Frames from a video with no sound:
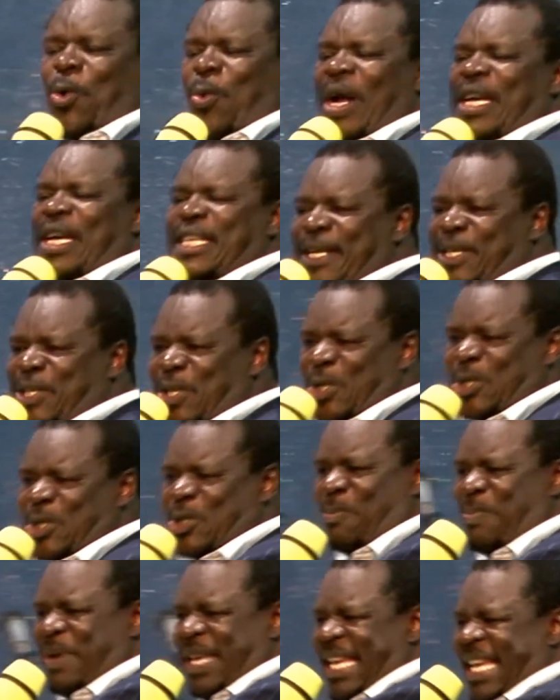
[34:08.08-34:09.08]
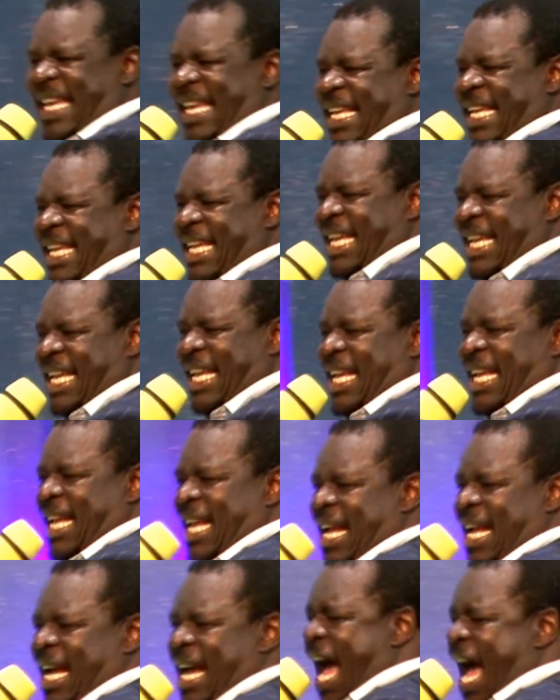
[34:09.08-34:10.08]
God wanted you to be.
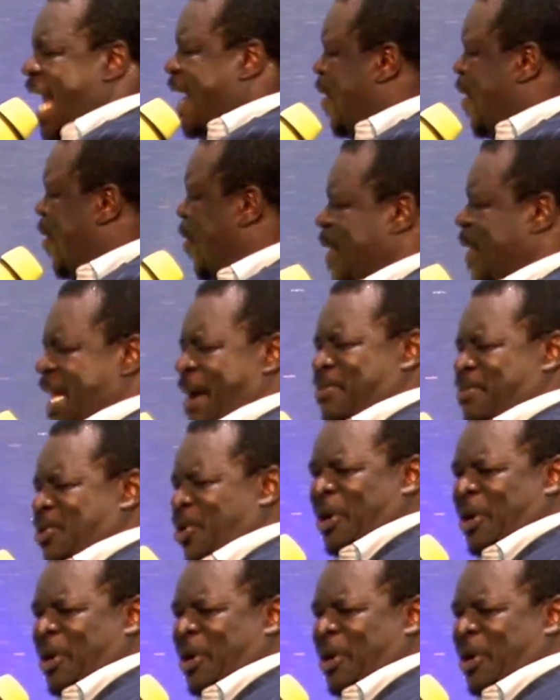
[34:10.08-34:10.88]
I don't know whether I'm